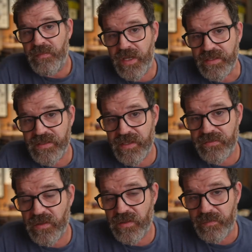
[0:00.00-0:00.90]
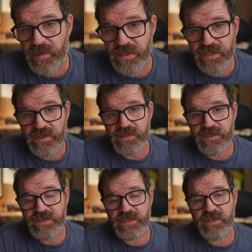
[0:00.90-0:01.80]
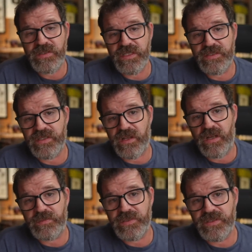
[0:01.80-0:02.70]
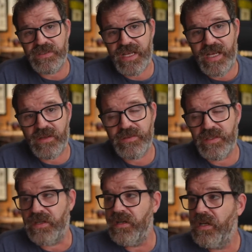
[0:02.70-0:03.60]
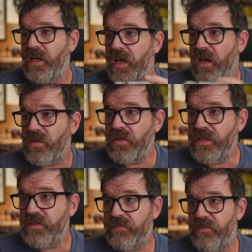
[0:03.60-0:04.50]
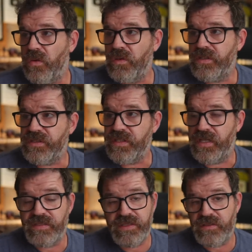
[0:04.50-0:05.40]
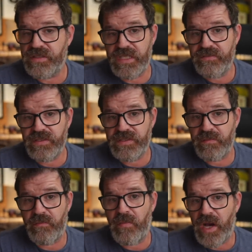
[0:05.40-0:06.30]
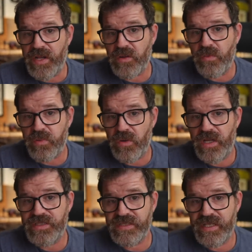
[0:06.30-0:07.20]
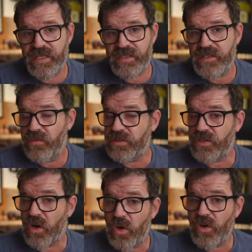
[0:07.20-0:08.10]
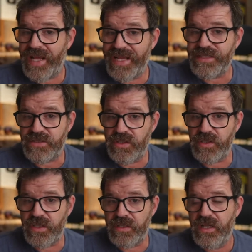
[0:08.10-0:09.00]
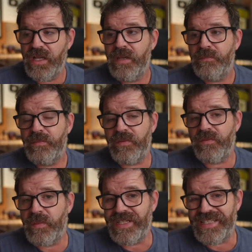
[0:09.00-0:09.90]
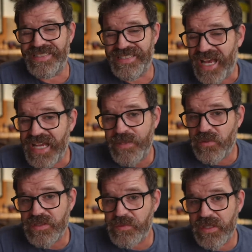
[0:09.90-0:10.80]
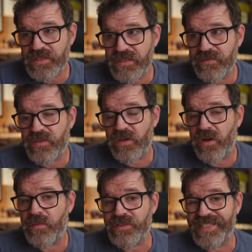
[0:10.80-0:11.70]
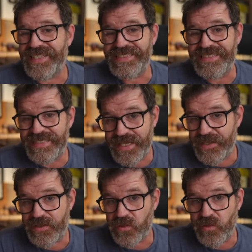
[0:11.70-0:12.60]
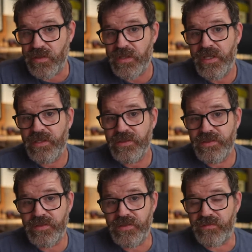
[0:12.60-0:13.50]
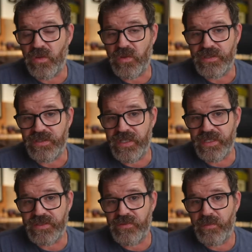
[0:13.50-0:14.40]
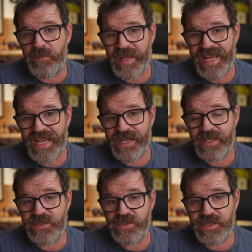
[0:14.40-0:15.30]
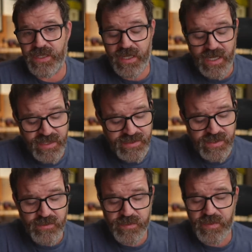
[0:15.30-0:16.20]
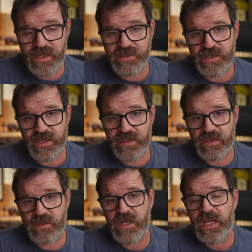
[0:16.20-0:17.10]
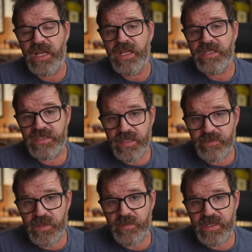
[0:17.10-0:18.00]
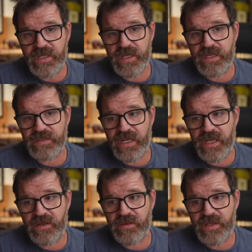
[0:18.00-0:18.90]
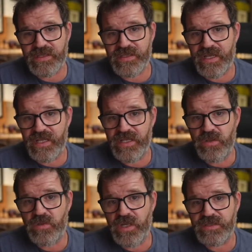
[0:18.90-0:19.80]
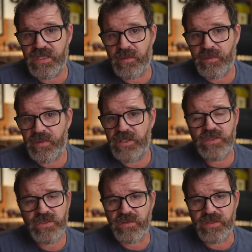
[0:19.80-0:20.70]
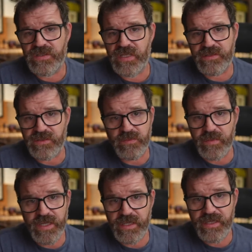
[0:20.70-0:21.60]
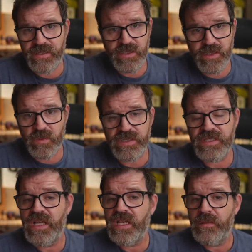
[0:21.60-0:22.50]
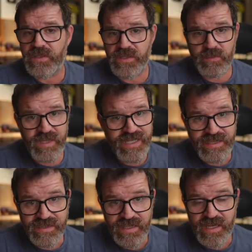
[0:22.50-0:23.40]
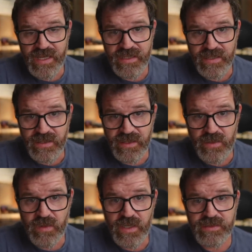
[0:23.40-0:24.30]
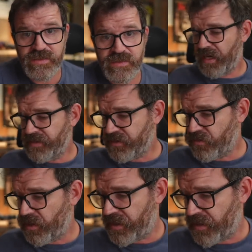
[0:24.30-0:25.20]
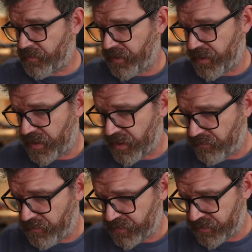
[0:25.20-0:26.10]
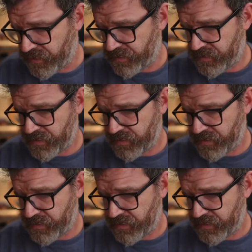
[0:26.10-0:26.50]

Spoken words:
But if you're on a budget, there's still decent options out there. I'll link the Vulcan stands. There's even some mono price stands, which aren't as good, but from a design perspective, they're almost identical to the Vulcan stands from Pangea. I'd stick with Pangea though, simply because I know that's a U.S. company. Sure, the stands aren't made in the U.S., but they're being designed in the U.S., and it's a great company out of Michigan.